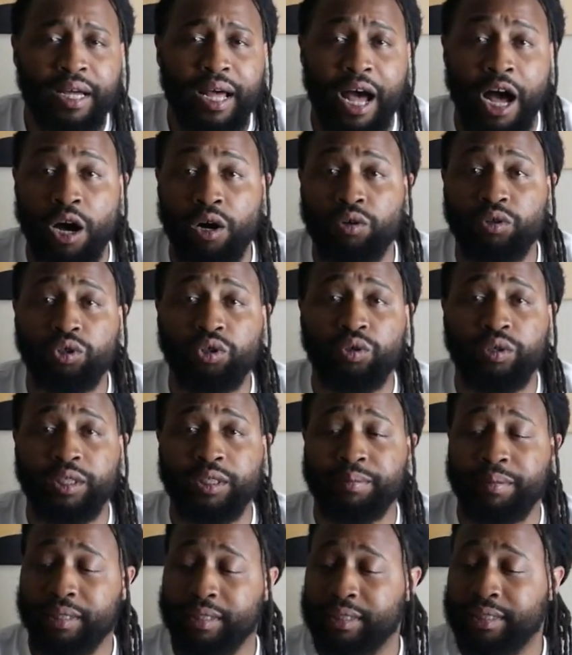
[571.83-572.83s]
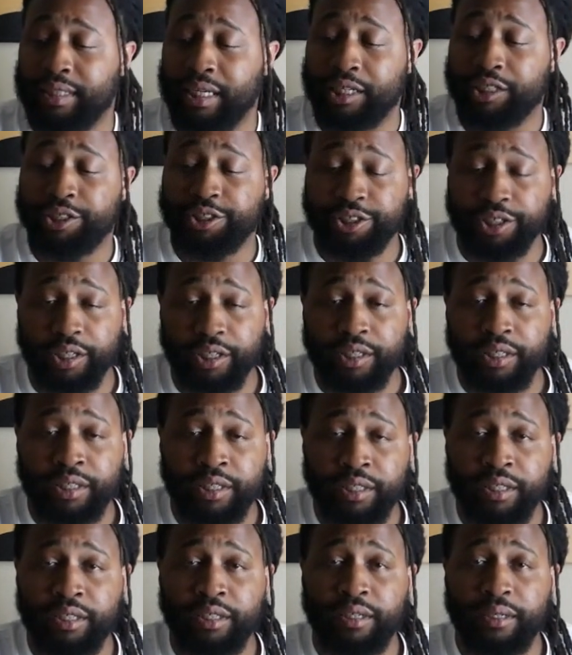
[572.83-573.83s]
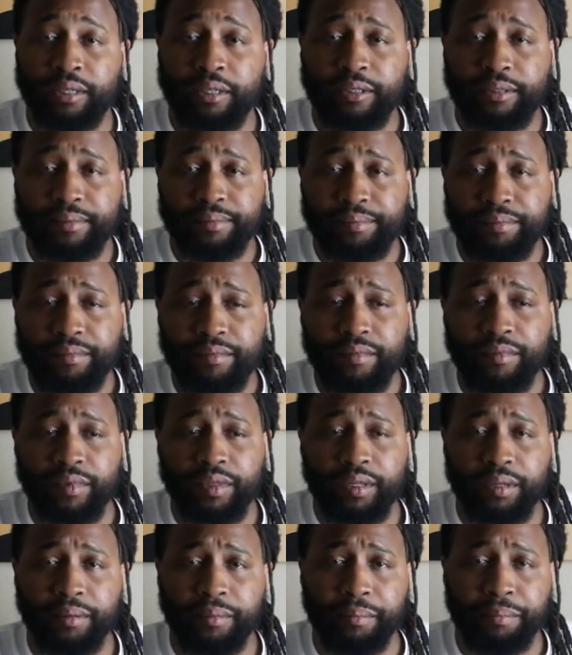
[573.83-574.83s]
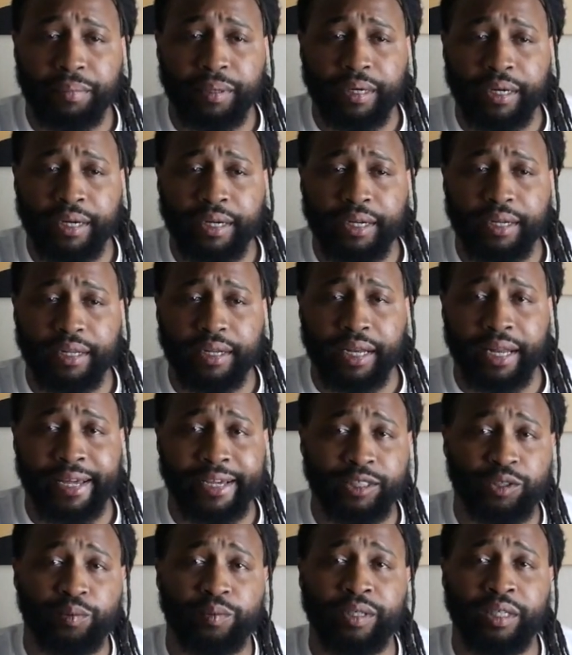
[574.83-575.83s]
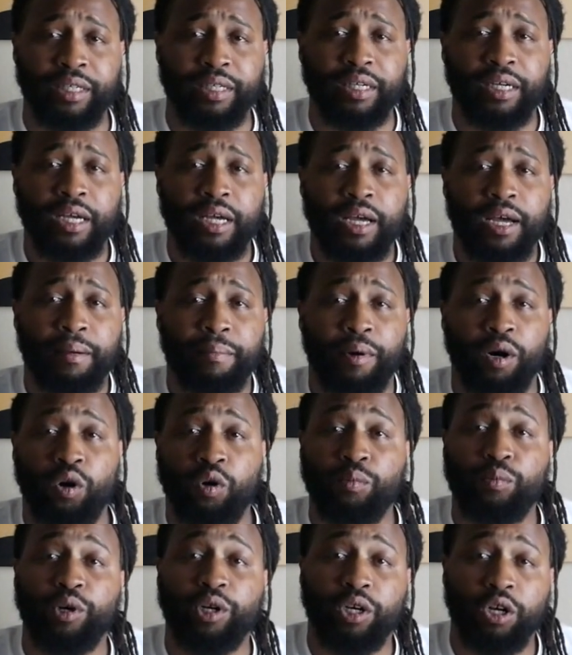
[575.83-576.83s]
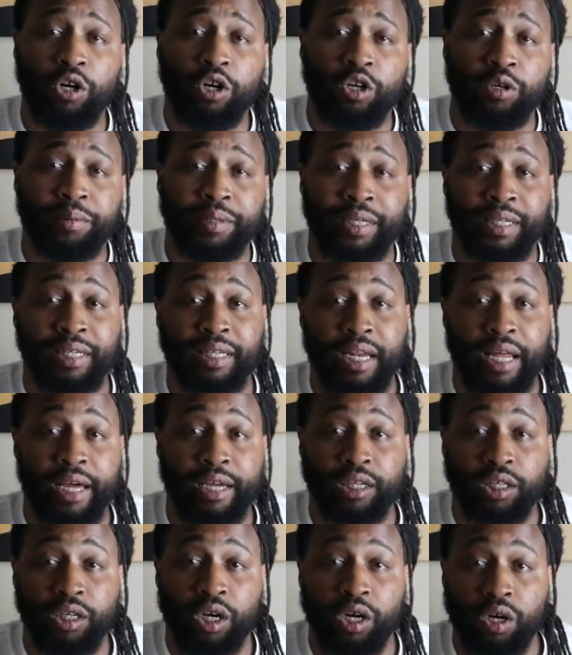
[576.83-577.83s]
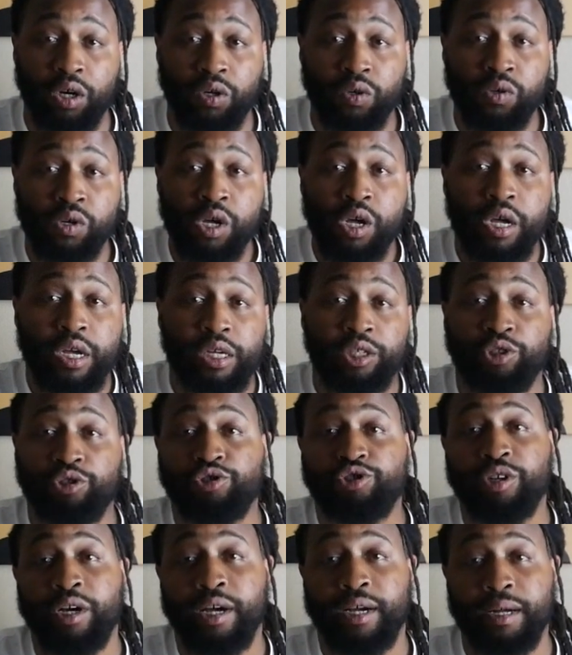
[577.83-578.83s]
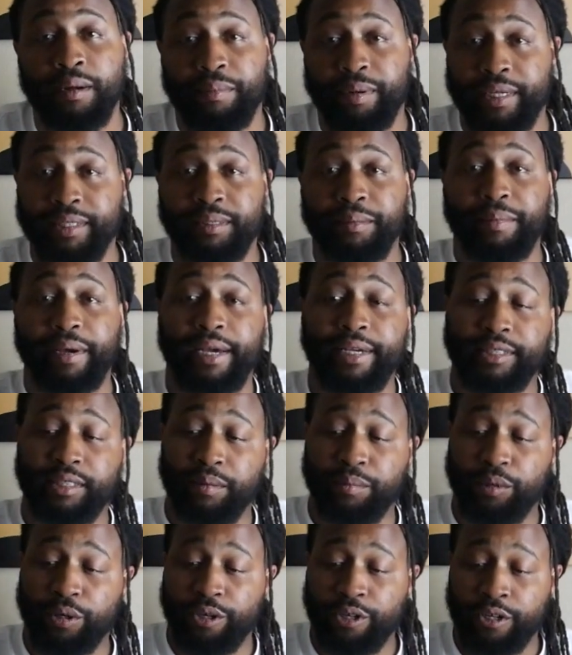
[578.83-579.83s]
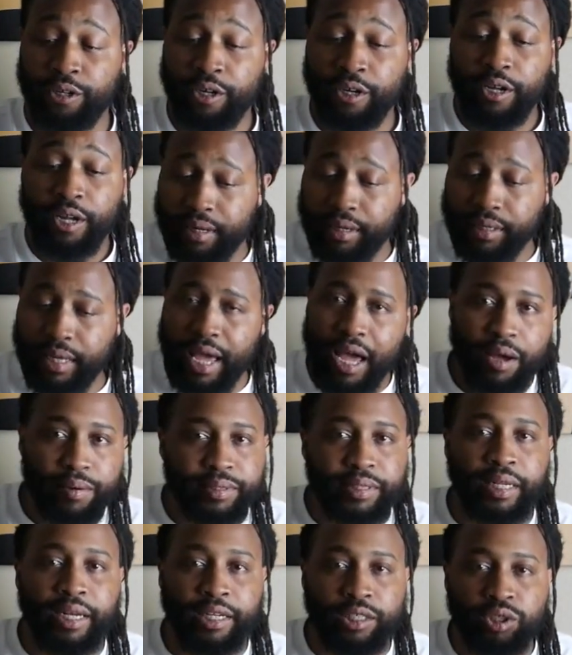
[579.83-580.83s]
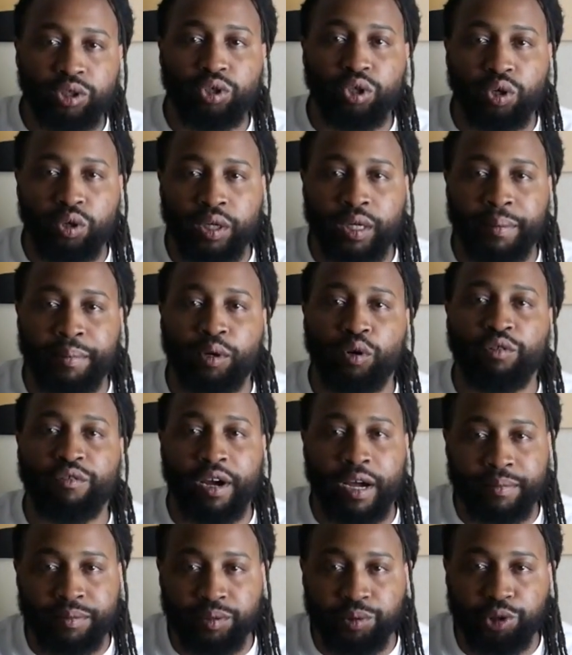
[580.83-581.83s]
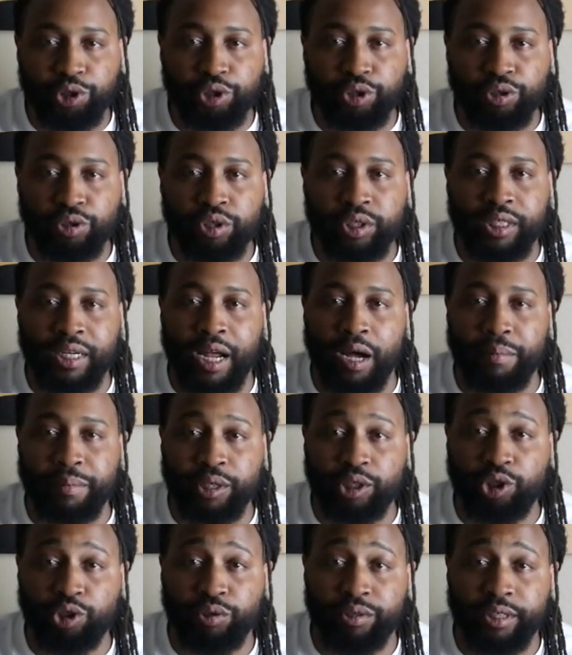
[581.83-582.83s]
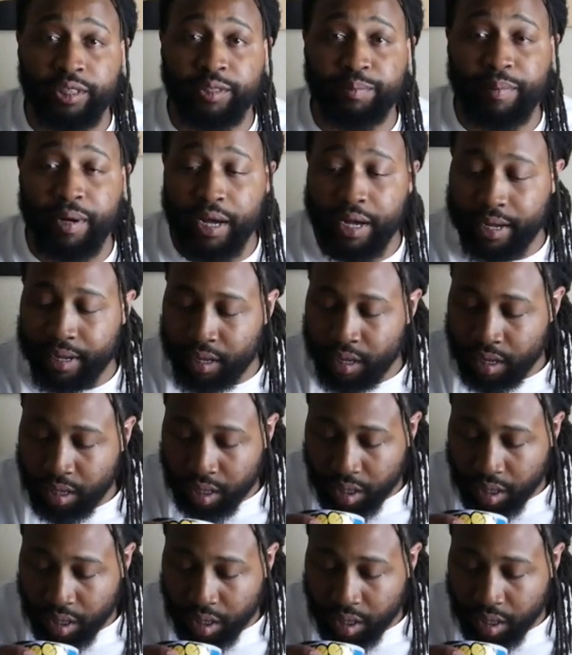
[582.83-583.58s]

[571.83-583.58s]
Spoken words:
I don't do it as much as I should, but last week my homeboy called me and he like, yo, is you trying to come play some basketball? Yeah, I was like, let's do it. Let me go grab some shoes and I'll meet you at the spot.